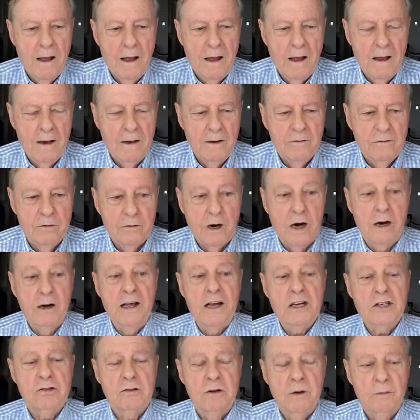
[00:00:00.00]
and for our
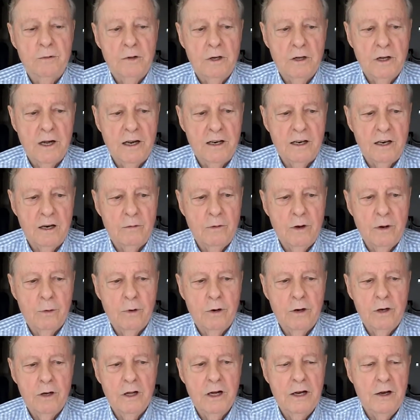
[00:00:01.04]
last trip to London, we
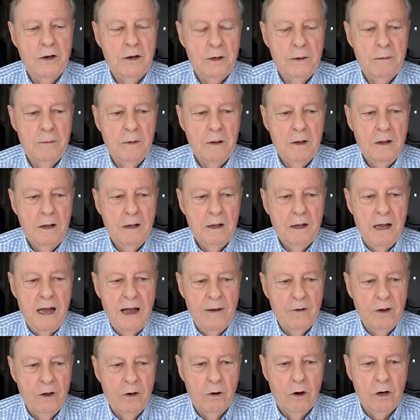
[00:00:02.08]
were in London,
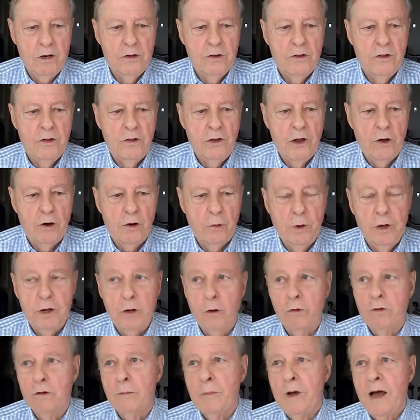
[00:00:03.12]
having gone to the theater.
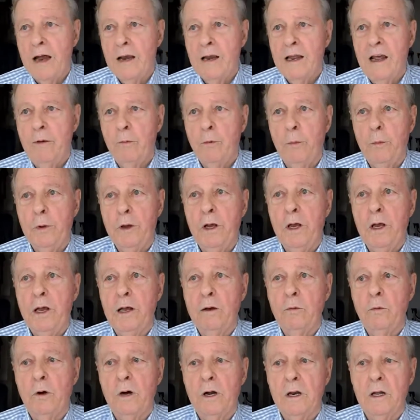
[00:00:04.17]
We'd go to a matinee when we'd
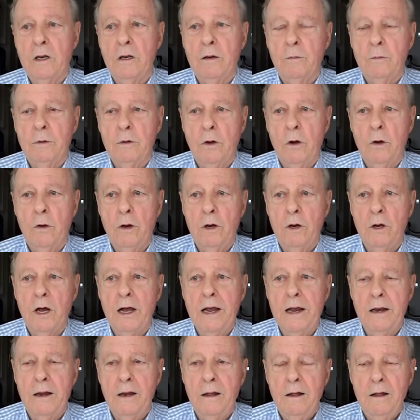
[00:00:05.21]
get one, and go to
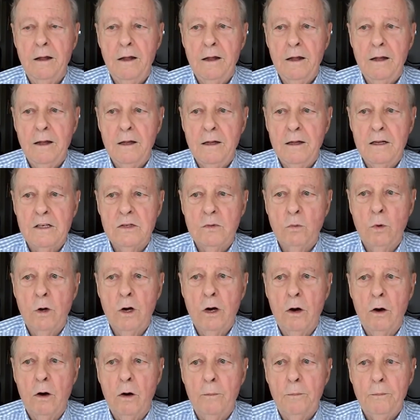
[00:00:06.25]
night as
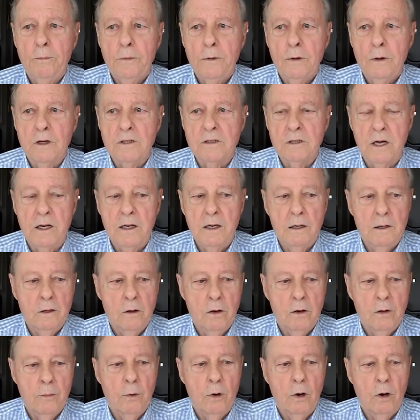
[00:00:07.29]
well because I didn't
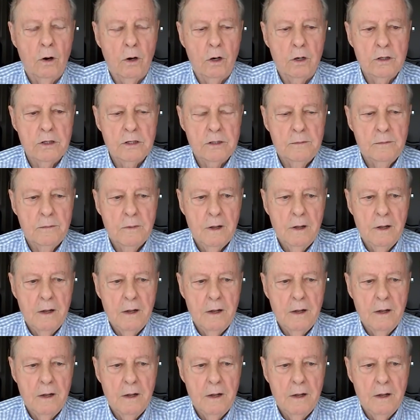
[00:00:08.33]
go to bars,